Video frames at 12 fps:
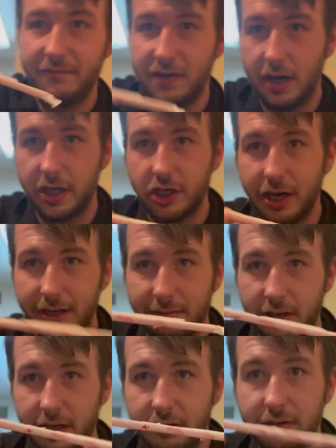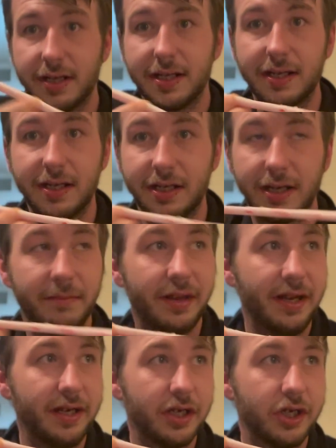not trained him to do this. This is something
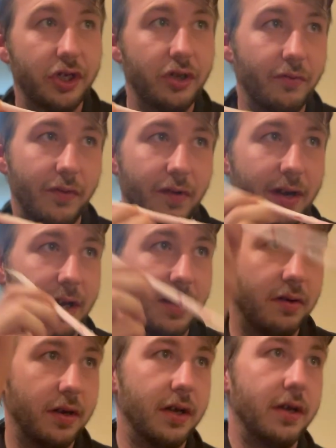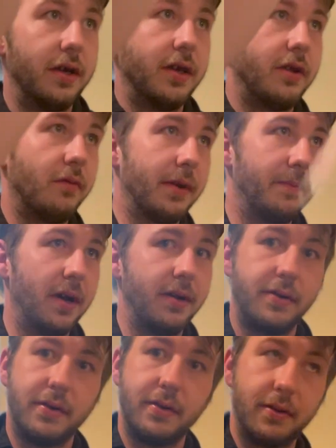he's just doing right now. You want it, bud?
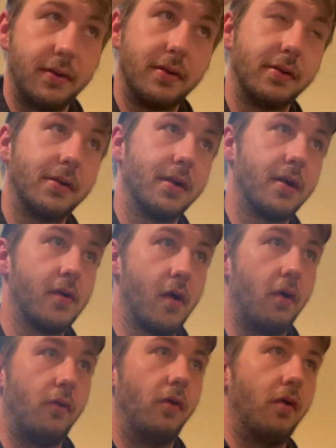Oh,